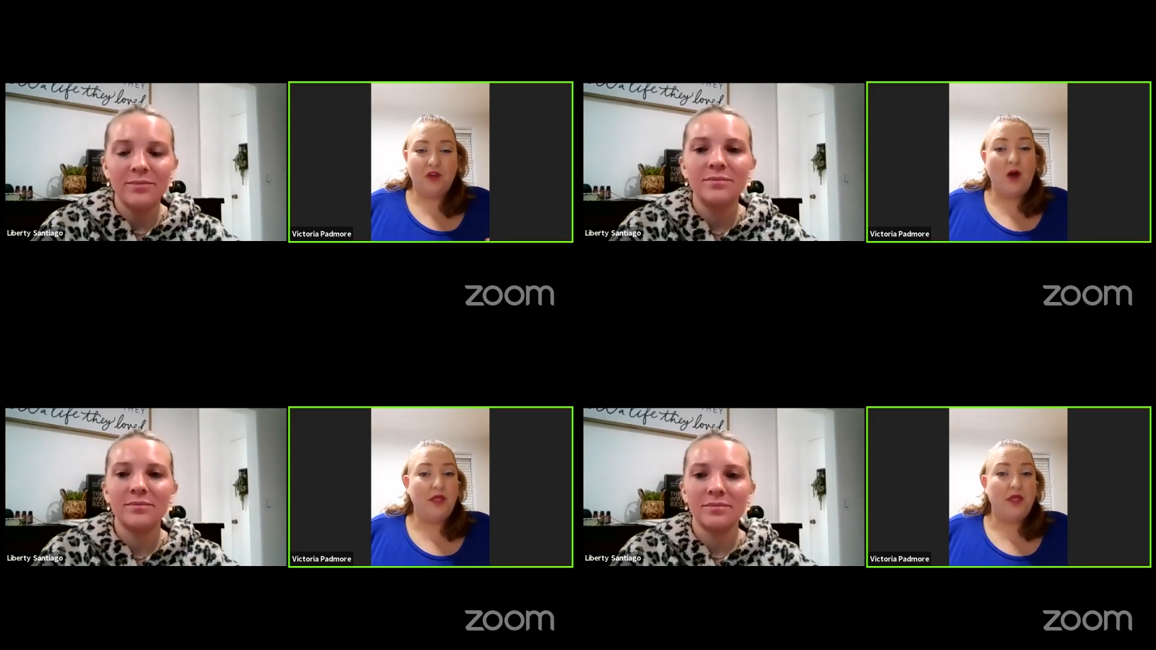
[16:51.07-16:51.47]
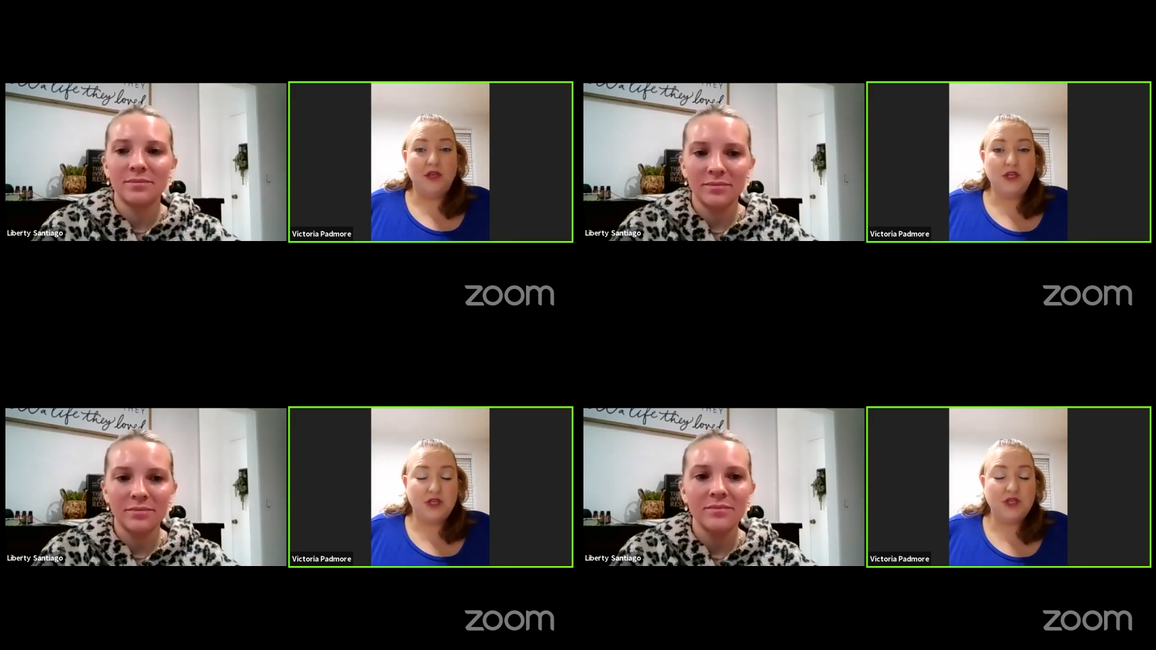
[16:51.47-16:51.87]
Speaker 1: rather
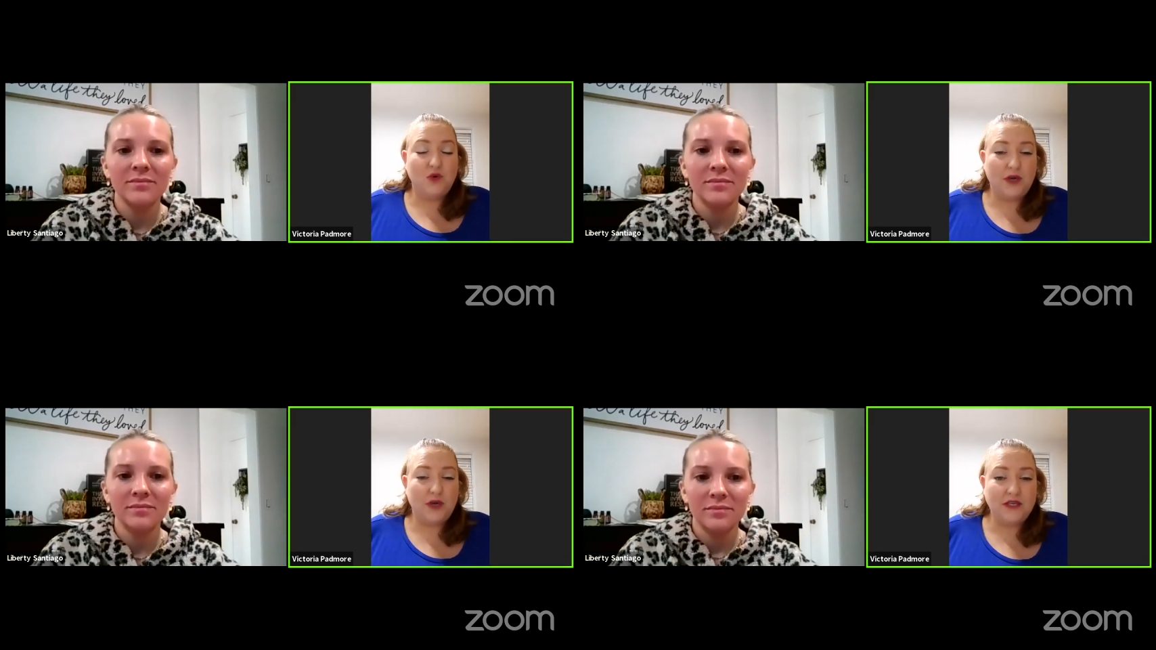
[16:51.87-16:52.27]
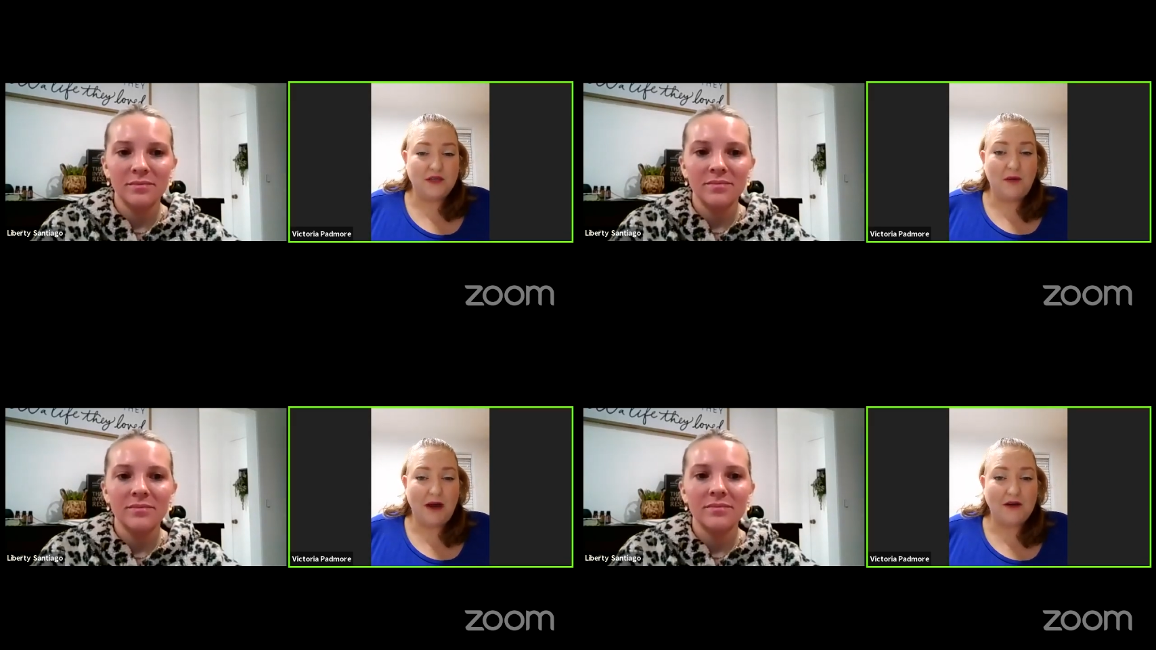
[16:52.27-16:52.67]
than just talking to
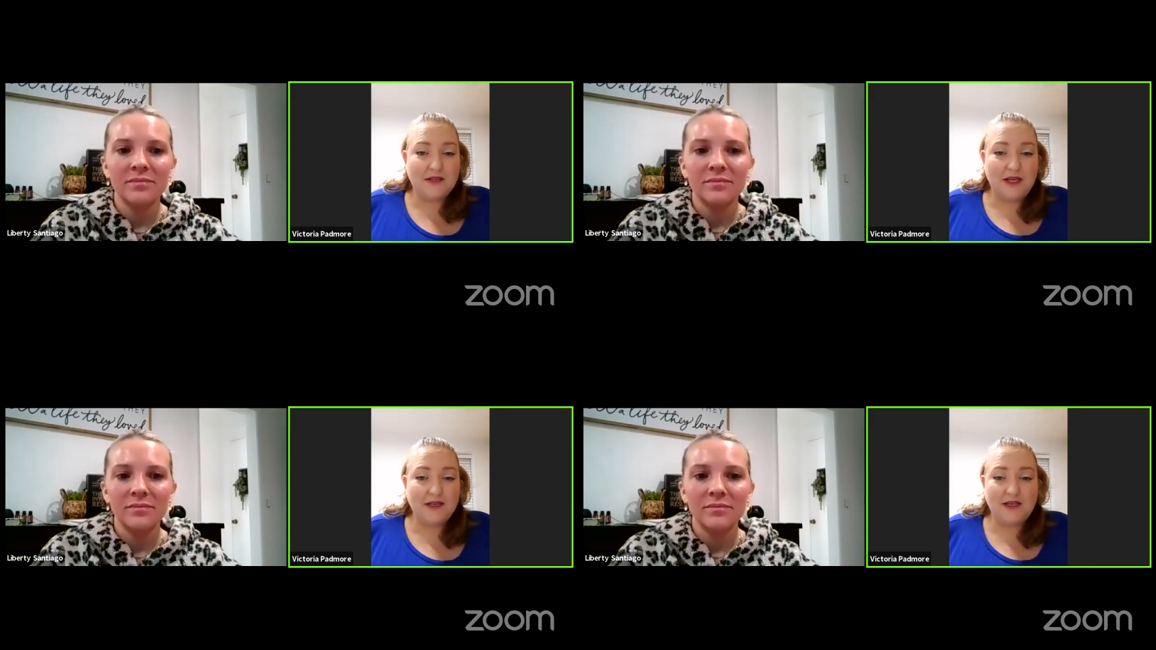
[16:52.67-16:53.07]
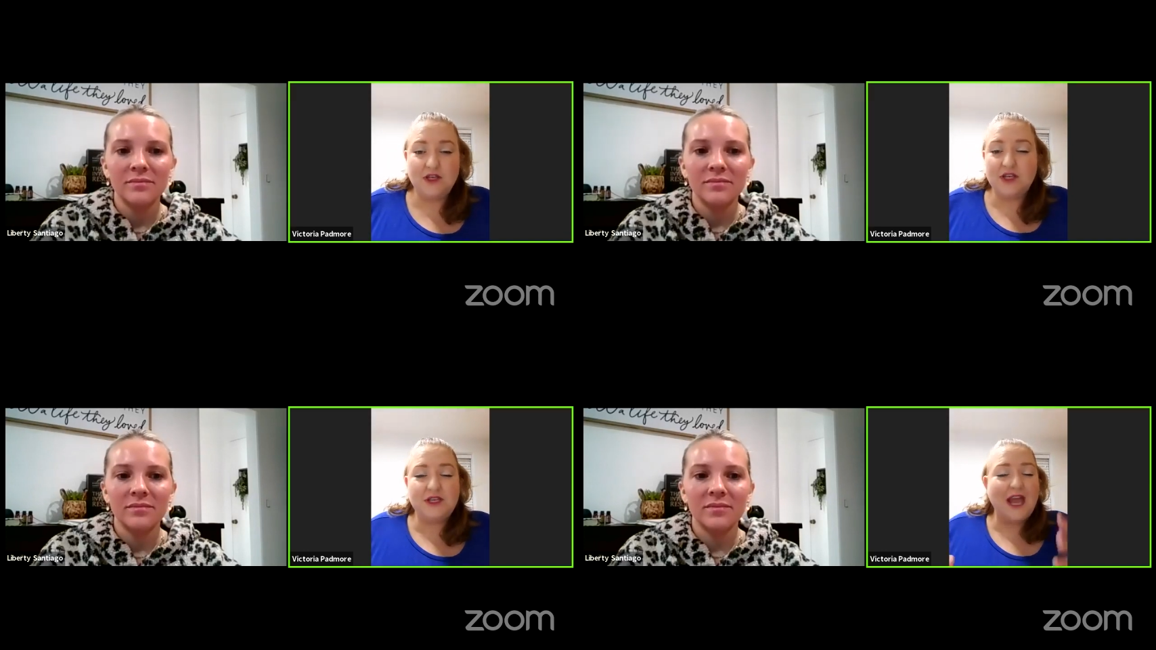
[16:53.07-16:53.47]
them about it. So,
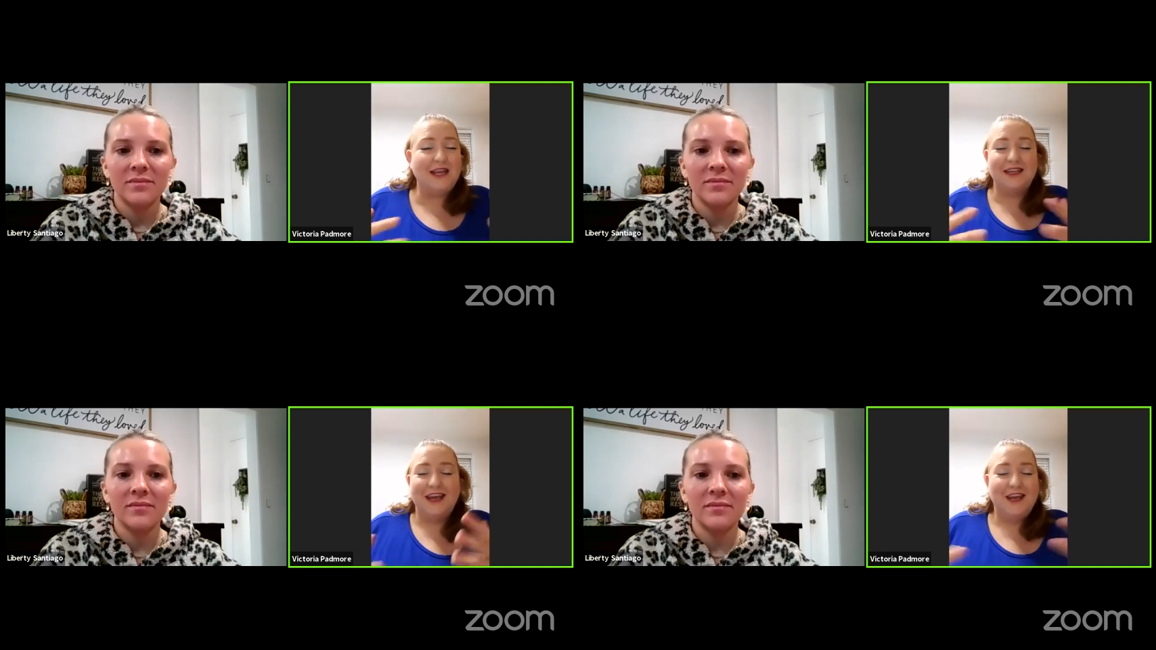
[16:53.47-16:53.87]
just, yeah,